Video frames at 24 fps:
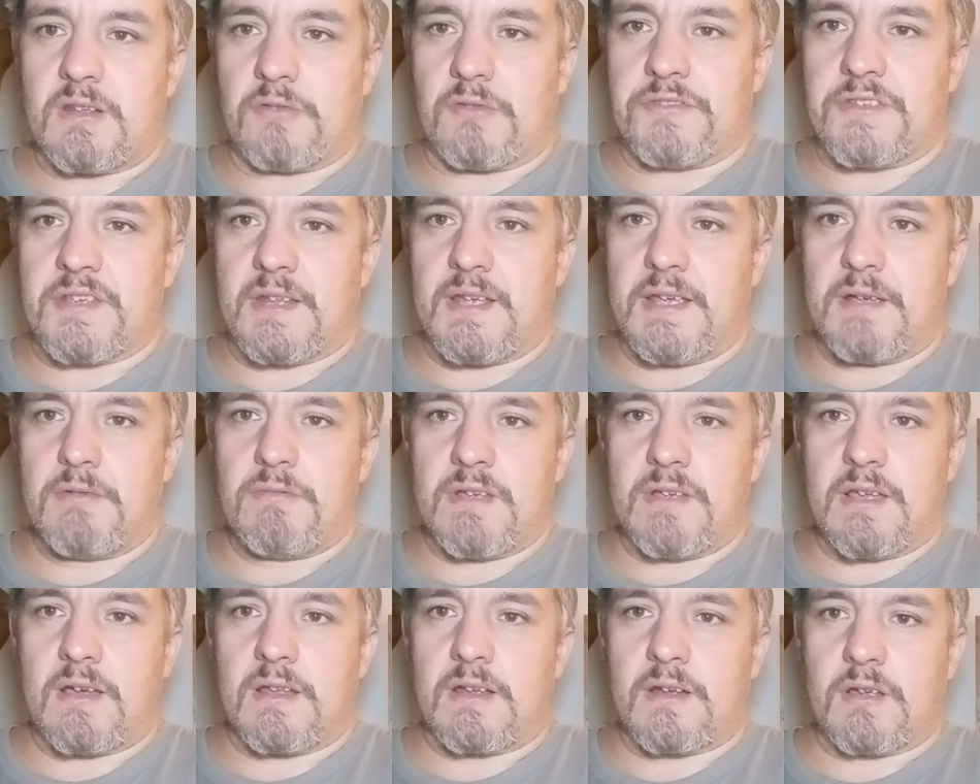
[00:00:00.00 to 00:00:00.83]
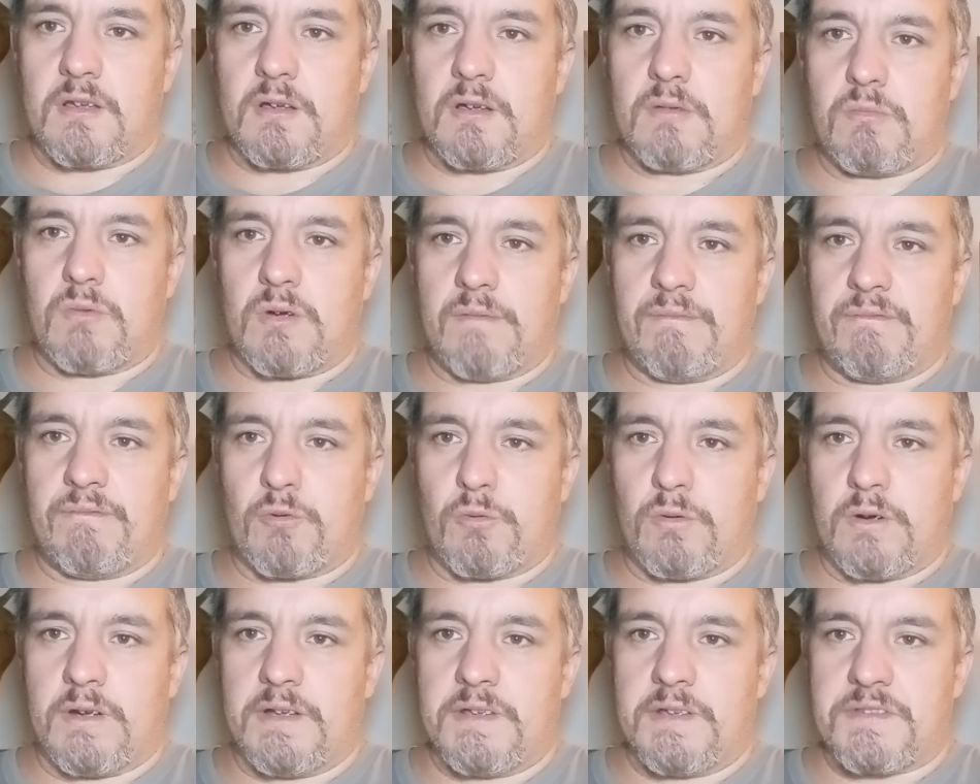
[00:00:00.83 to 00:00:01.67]
Today we got a good one
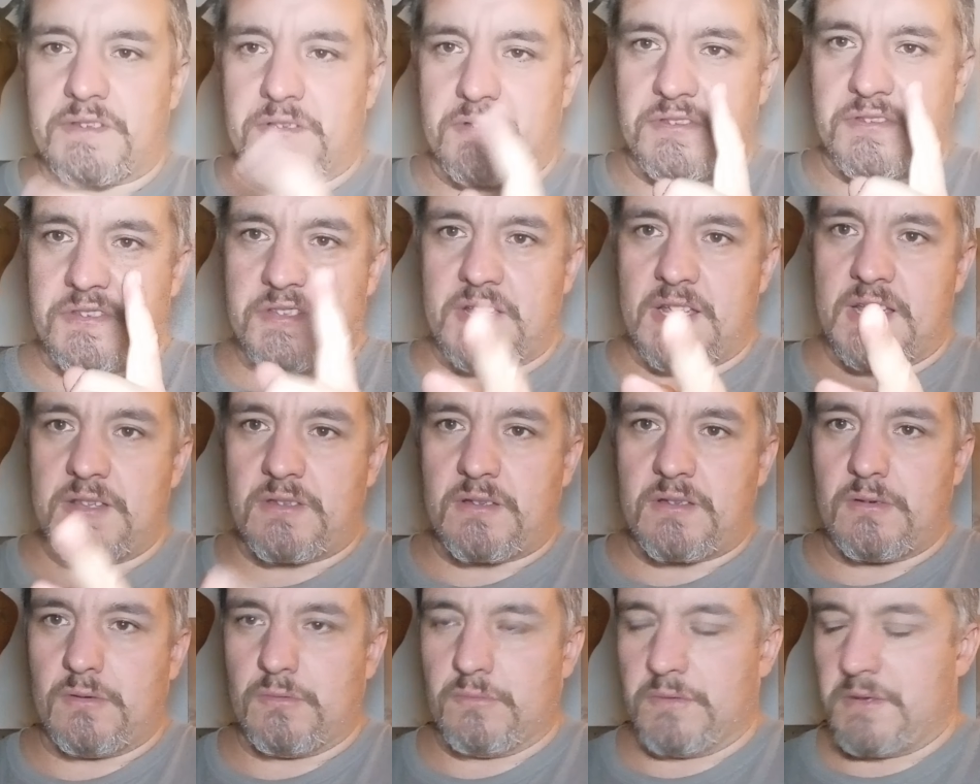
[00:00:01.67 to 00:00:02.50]
for you, so stay tuned.